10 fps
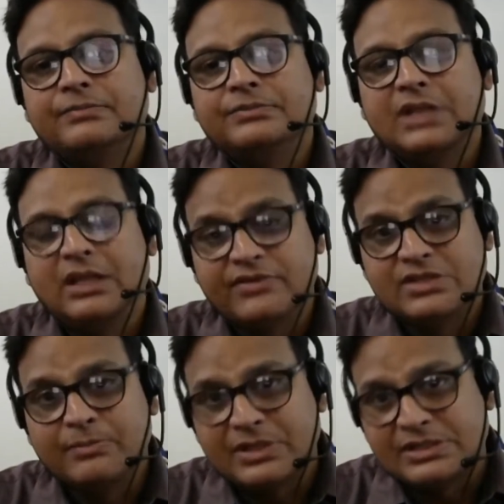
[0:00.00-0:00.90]

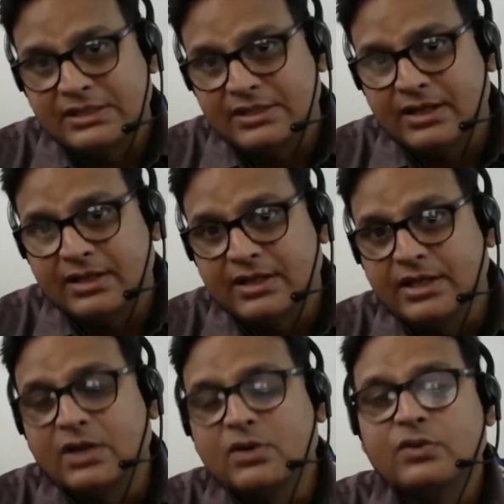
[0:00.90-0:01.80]
television presenter in
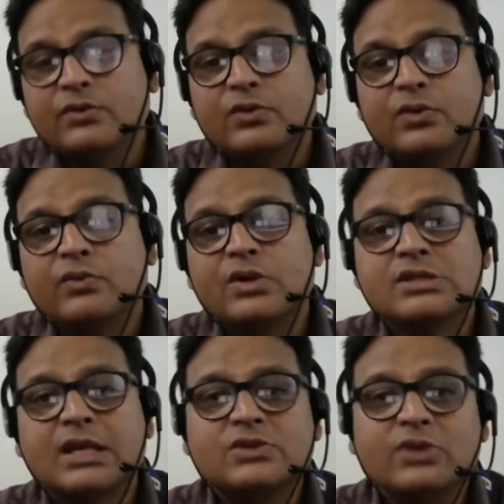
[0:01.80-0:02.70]
India, who was
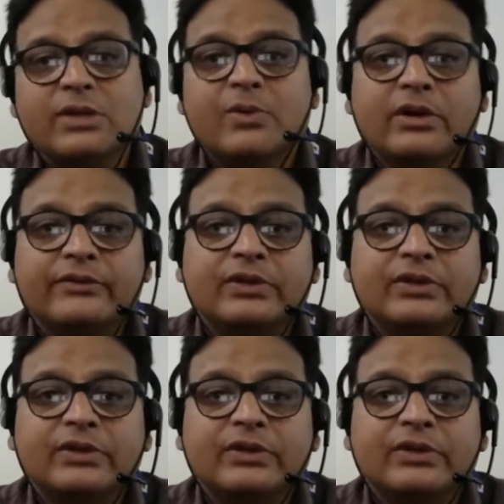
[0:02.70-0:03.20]
actually brought